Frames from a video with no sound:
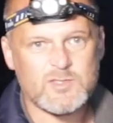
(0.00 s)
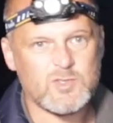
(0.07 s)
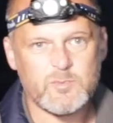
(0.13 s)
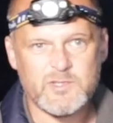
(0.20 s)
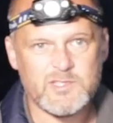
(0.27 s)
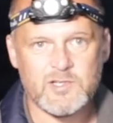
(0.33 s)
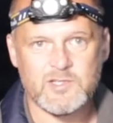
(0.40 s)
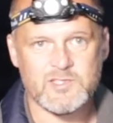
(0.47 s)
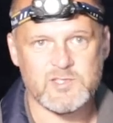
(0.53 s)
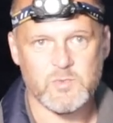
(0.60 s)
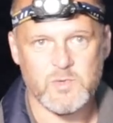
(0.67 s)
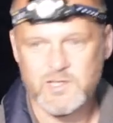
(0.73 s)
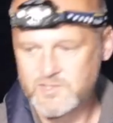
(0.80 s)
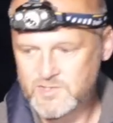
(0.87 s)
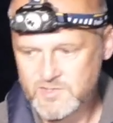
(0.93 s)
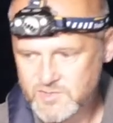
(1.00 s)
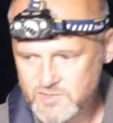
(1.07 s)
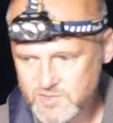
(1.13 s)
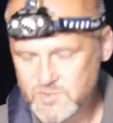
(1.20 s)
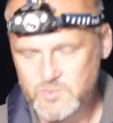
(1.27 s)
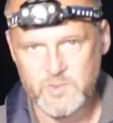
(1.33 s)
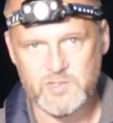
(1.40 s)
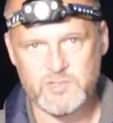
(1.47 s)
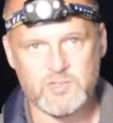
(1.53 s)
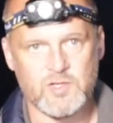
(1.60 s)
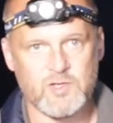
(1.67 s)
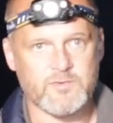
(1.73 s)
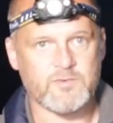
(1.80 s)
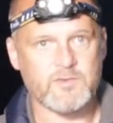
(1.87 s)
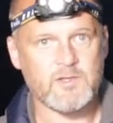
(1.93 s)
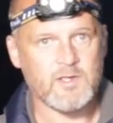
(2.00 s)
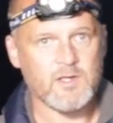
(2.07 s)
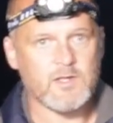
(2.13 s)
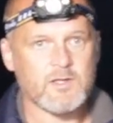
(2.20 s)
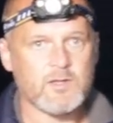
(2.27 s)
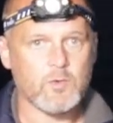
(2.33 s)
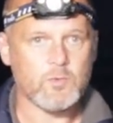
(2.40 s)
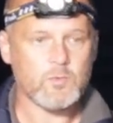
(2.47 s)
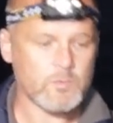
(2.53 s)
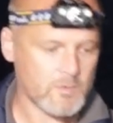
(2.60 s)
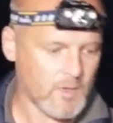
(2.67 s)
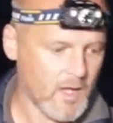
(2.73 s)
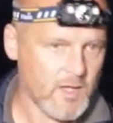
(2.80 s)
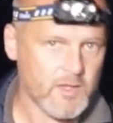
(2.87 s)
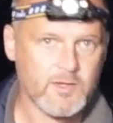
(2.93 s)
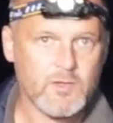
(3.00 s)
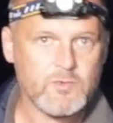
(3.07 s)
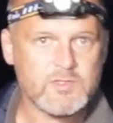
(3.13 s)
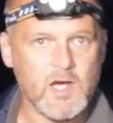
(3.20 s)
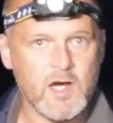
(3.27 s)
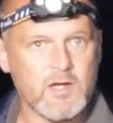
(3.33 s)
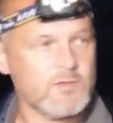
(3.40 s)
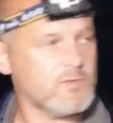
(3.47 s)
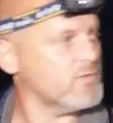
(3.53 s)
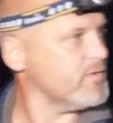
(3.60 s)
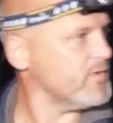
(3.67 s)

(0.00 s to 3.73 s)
It's almost like a switch. It's just switched off. Oh, no tidal